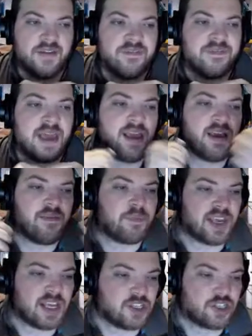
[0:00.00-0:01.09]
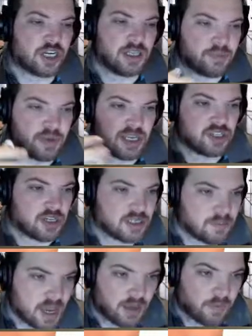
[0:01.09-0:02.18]
if PSG is the
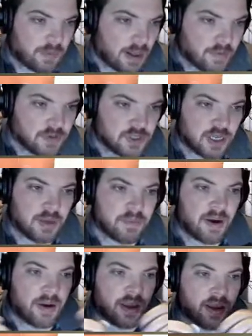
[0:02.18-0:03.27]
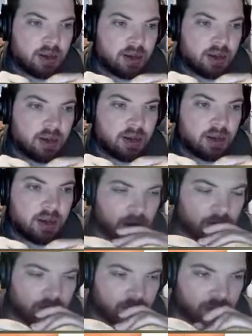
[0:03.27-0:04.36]
main club, obviously in
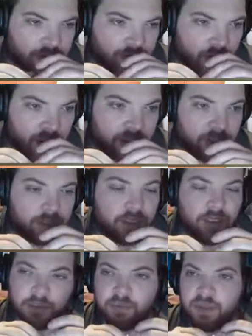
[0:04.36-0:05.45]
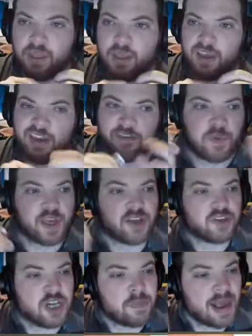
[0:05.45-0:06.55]
France. If
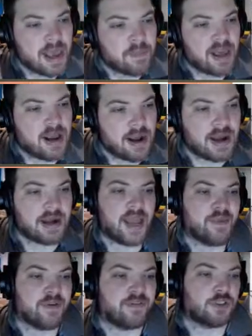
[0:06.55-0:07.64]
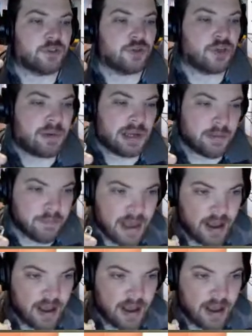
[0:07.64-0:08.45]
PSG play a player like Neymar for £200 million,